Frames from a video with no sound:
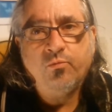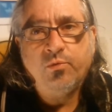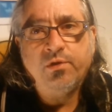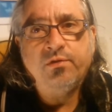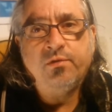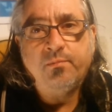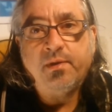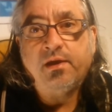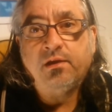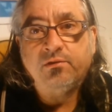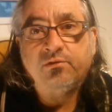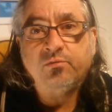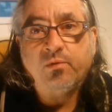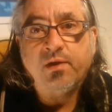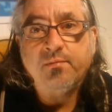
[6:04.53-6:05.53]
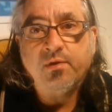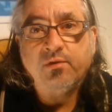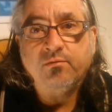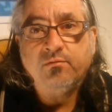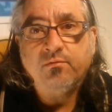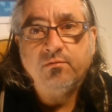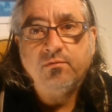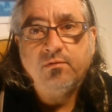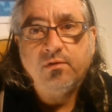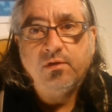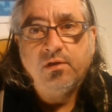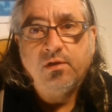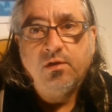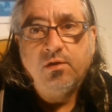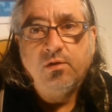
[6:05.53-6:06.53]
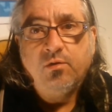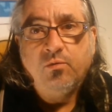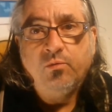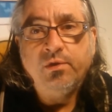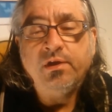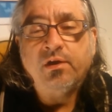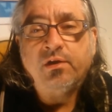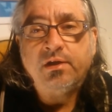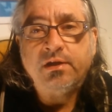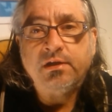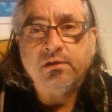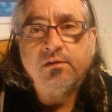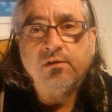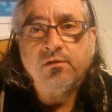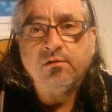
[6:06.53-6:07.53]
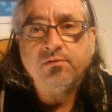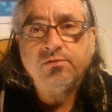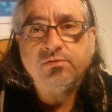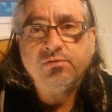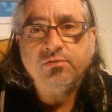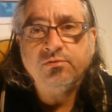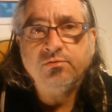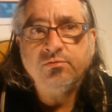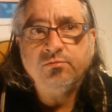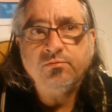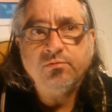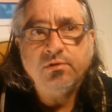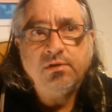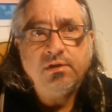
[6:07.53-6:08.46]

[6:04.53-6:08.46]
with the band Swaybone. We are here to